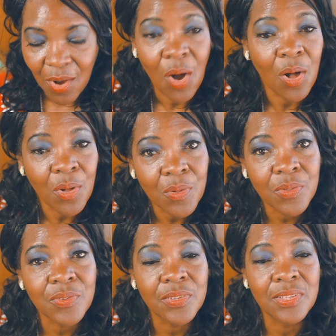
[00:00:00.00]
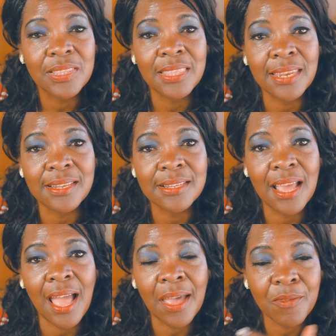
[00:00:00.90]
All that
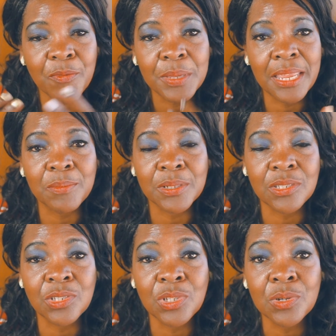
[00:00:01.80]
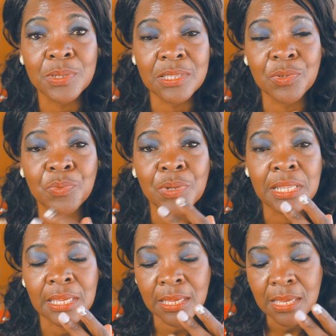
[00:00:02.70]
I've been able to do is to
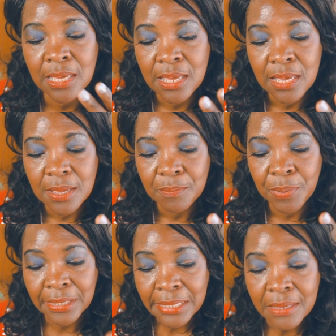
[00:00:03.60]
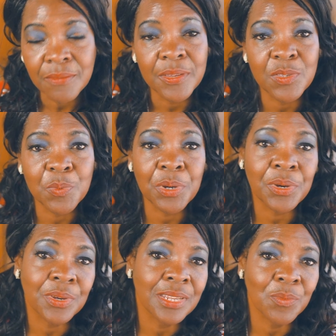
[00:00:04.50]
really believe his
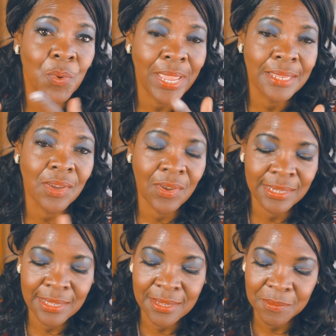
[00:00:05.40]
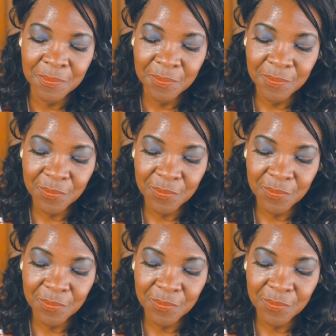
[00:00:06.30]
word and wait on him.